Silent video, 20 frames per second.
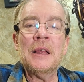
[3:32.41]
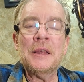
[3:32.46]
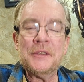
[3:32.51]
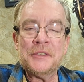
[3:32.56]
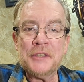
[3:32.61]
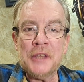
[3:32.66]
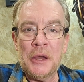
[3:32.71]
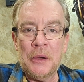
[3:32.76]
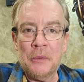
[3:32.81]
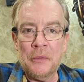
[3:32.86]

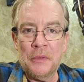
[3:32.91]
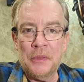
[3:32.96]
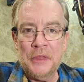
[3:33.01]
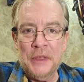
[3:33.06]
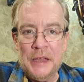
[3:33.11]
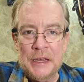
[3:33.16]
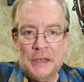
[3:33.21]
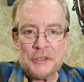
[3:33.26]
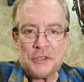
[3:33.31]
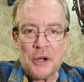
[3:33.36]
So
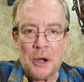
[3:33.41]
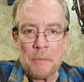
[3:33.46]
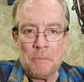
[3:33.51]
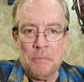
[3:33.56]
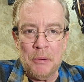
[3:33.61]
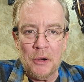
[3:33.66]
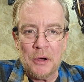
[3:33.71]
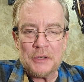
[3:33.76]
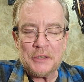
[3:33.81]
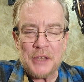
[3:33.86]
these are
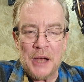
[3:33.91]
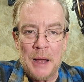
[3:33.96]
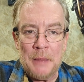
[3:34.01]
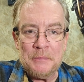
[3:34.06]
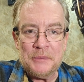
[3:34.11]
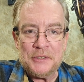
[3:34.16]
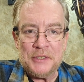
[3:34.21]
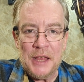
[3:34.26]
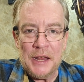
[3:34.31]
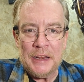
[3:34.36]
books
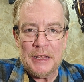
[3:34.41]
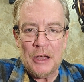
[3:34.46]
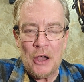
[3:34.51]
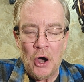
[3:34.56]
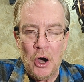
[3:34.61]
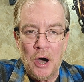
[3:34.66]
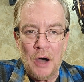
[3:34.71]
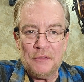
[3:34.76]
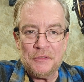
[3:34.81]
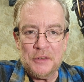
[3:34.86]
I'm sending
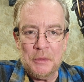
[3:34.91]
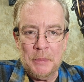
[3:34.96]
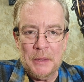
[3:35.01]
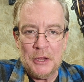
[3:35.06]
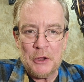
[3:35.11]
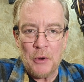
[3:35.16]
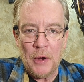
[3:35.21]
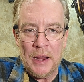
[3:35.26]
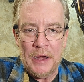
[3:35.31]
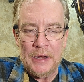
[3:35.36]
off to be
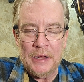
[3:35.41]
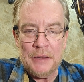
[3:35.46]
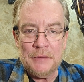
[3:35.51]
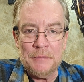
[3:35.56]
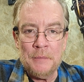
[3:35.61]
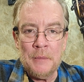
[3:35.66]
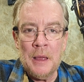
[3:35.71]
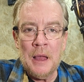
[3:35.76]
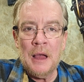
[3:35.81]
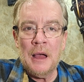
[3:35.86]
graded.